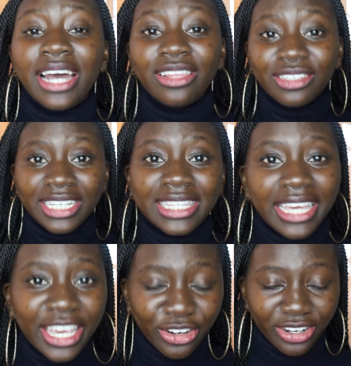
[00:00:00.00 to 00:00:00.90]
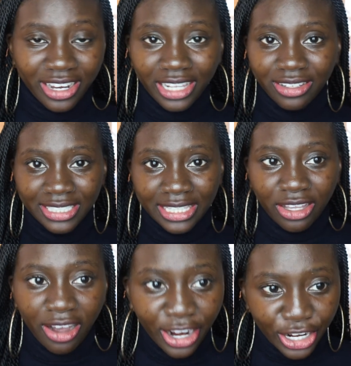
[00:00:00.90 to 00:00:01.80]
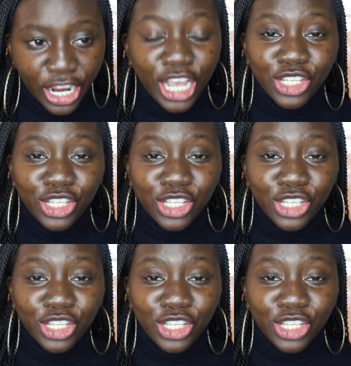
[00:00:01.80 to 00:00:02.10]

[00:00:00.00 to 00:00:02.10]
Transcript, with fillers: God looks at the inner, God looks at the heart.